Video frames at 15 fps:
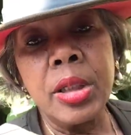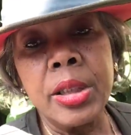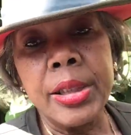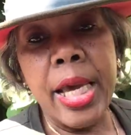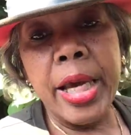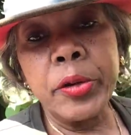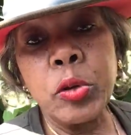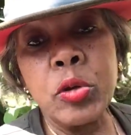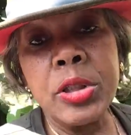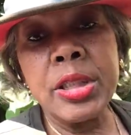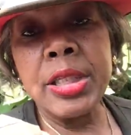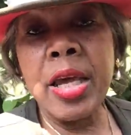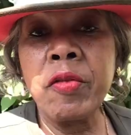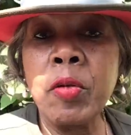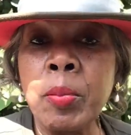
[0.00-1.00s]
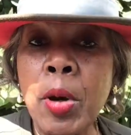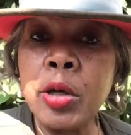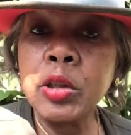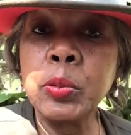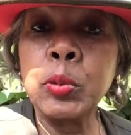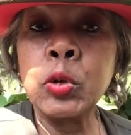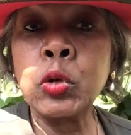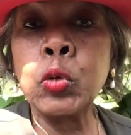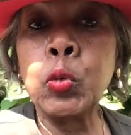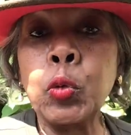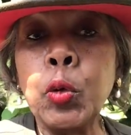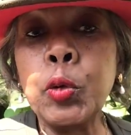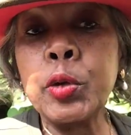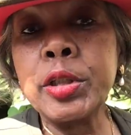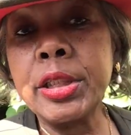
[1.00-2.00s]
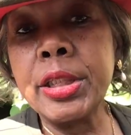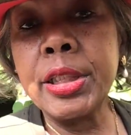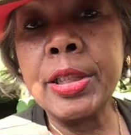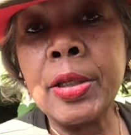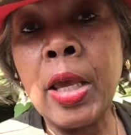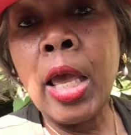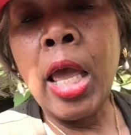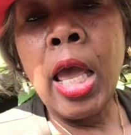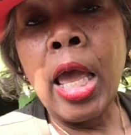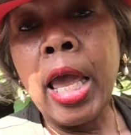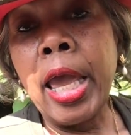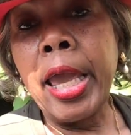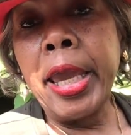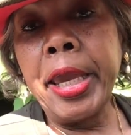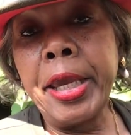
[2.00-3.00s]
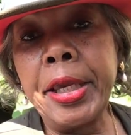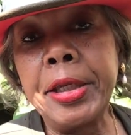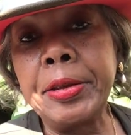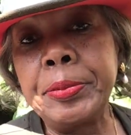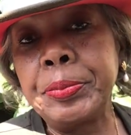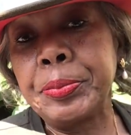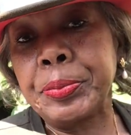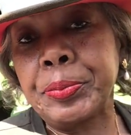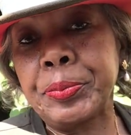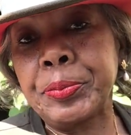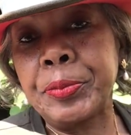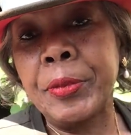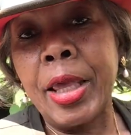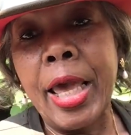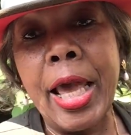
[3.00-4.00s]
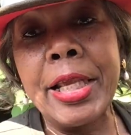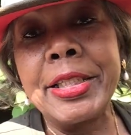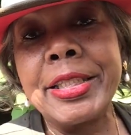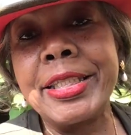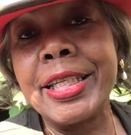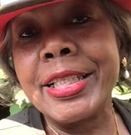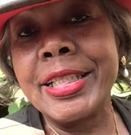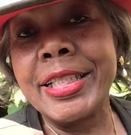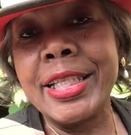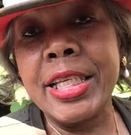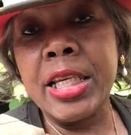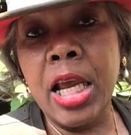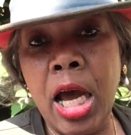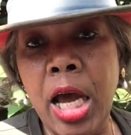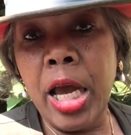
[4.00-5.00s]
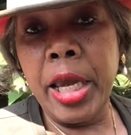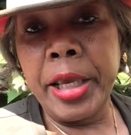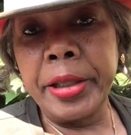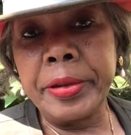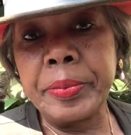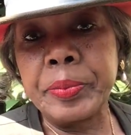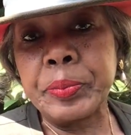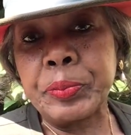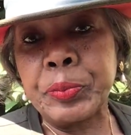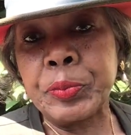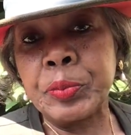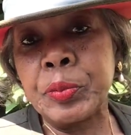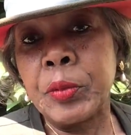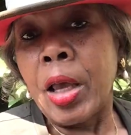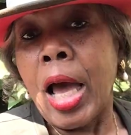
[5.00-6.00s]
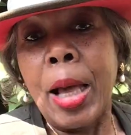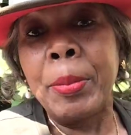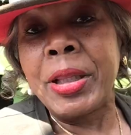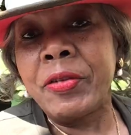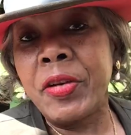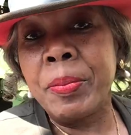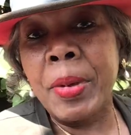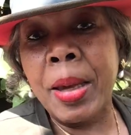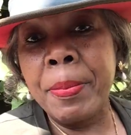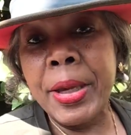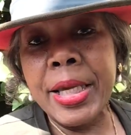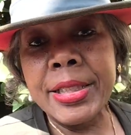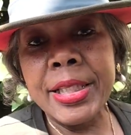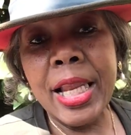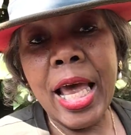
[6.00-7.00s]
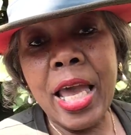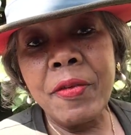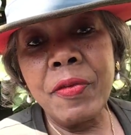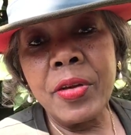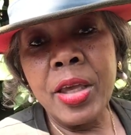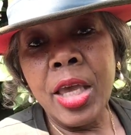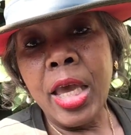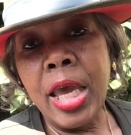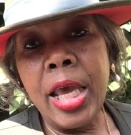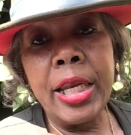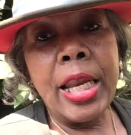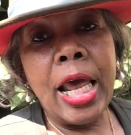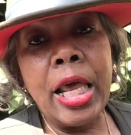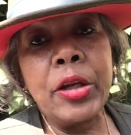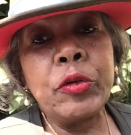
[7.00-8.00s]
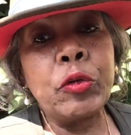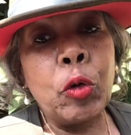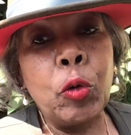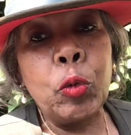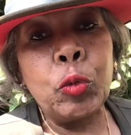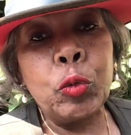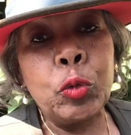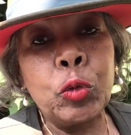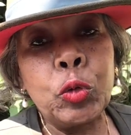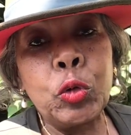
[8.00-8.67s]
diagnosed as having multiple sclerosis. And at 69, I'm living my best life. And I don't